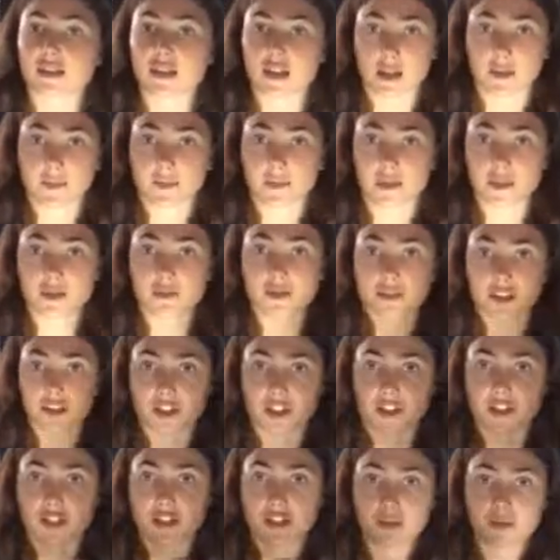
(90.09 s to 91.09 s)
a
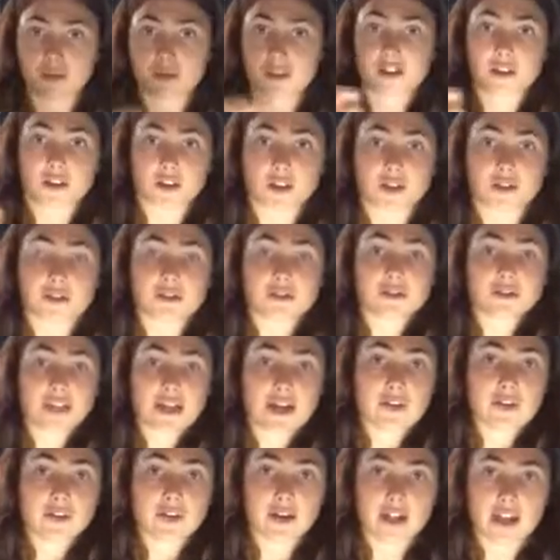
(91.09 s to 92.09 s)
composer, and it would go
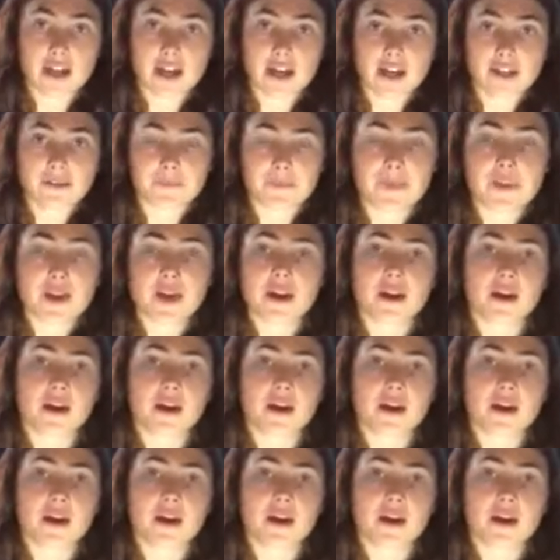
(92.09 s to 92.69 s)
down the line.